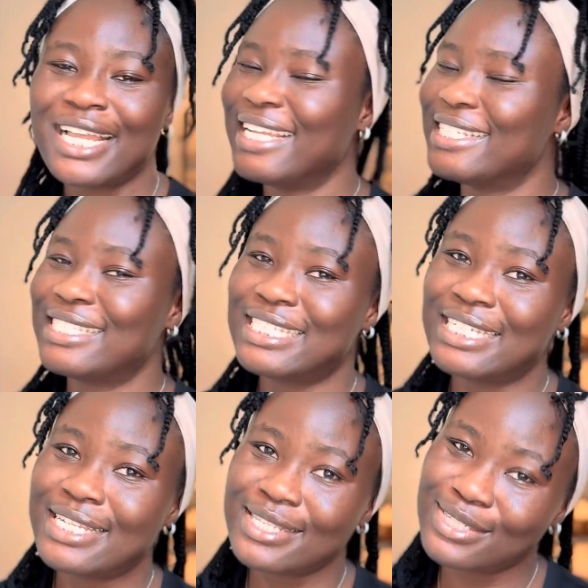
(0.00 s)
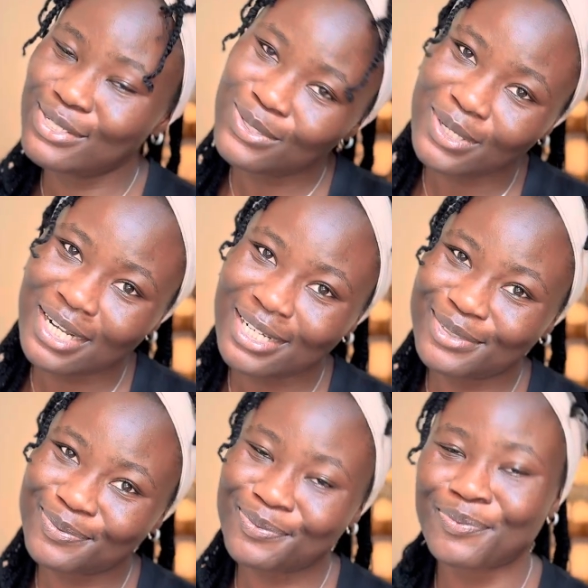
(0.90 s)
It's Didi's Nook.
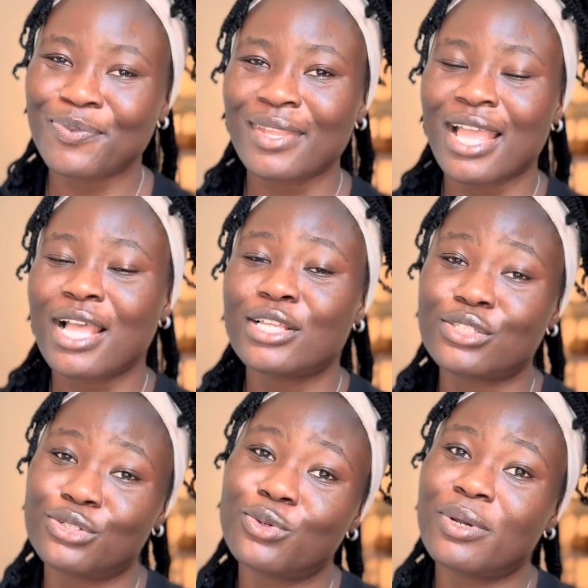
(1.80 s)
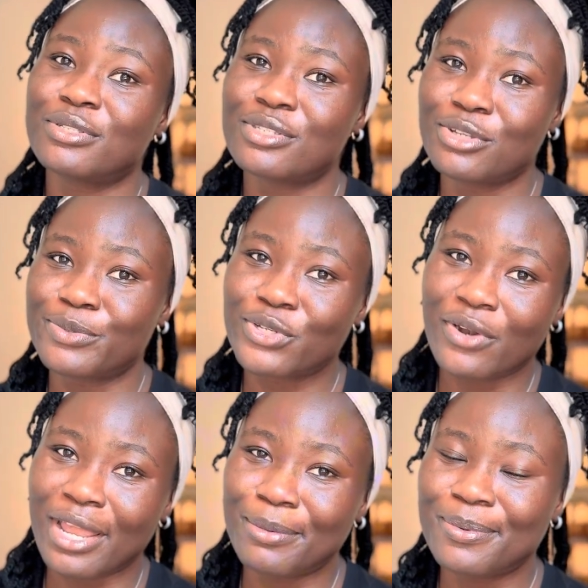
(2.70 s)
So do well to
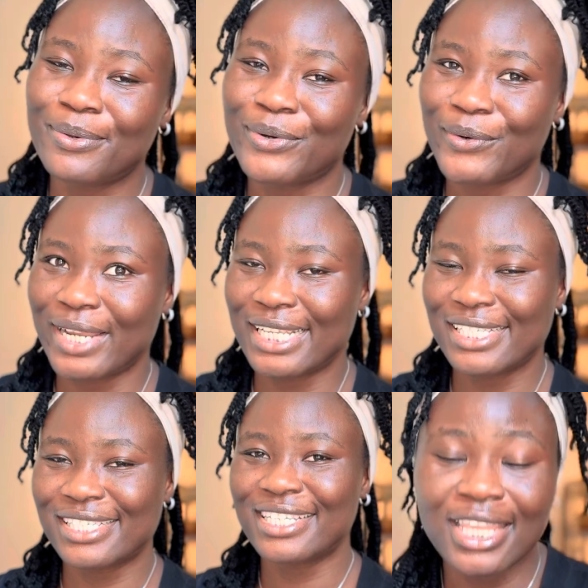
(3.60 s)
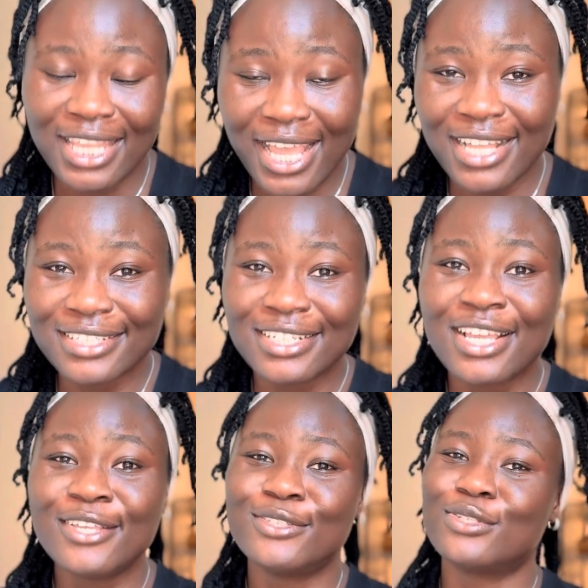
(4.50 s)
subscribe, right? And at the end,
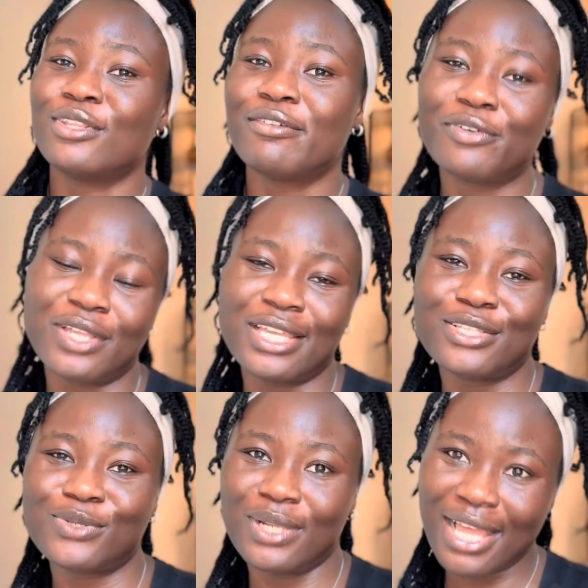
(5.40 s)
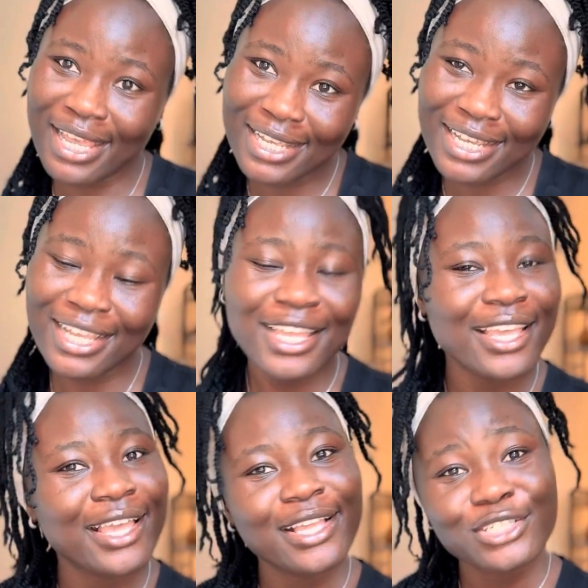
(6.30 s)
do not forget to like,
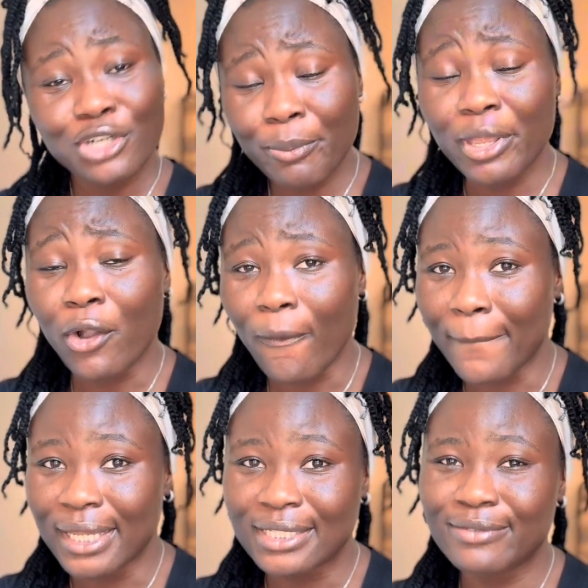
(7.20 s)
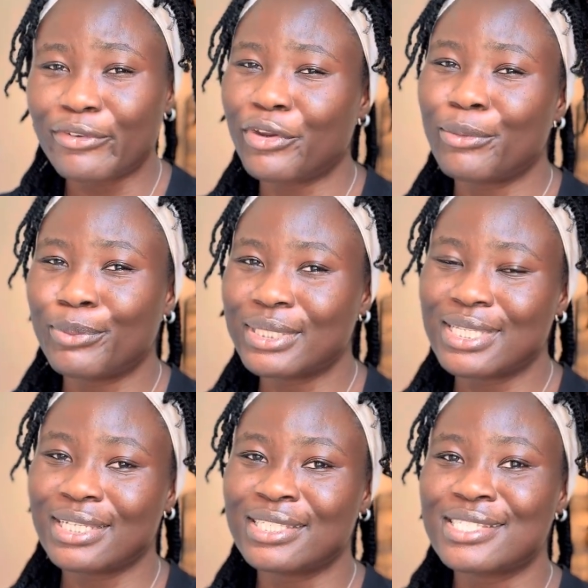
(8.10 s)
drop a comment, very
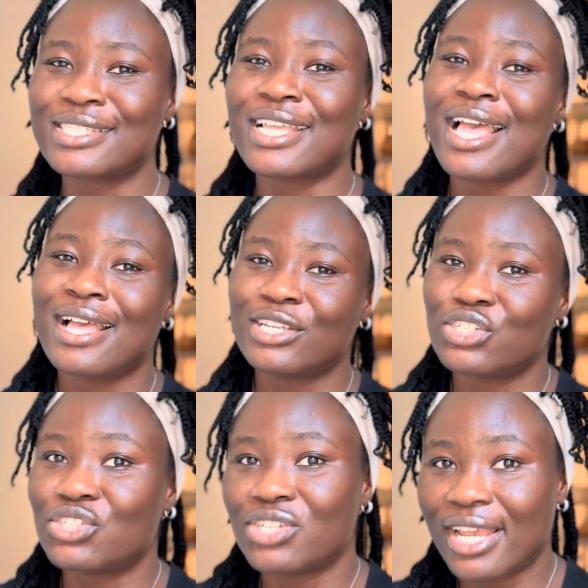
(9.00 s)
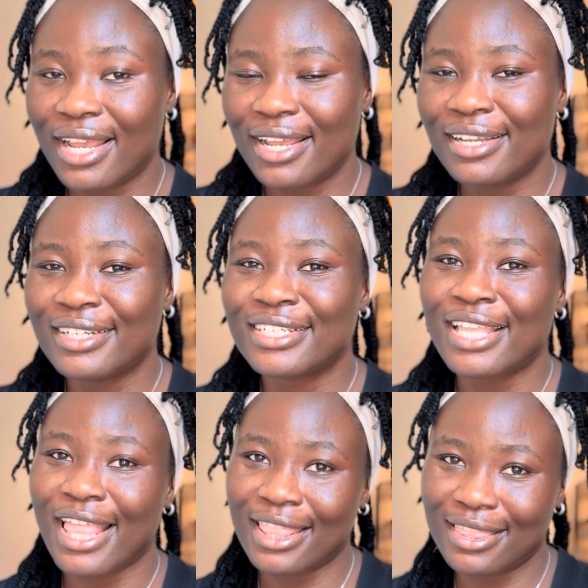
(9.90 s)
important, share
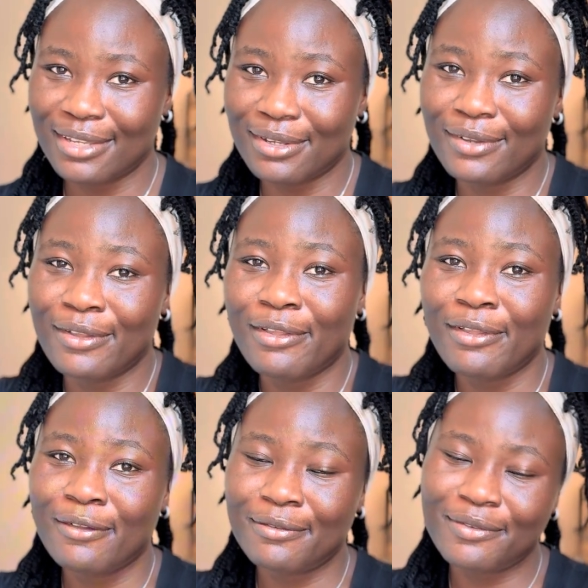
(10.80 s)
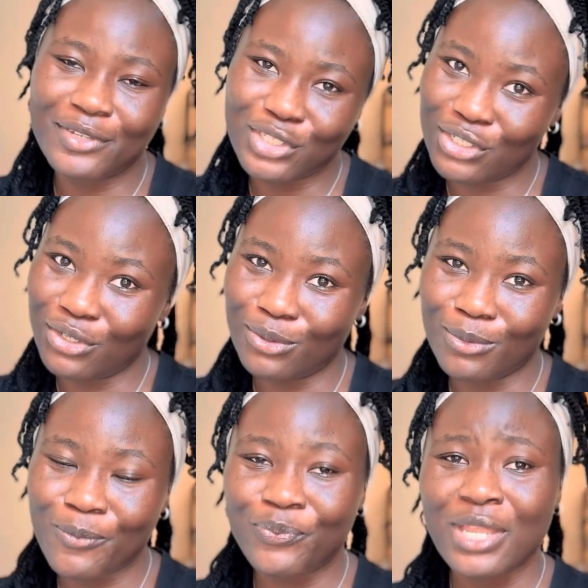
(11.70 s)
the video.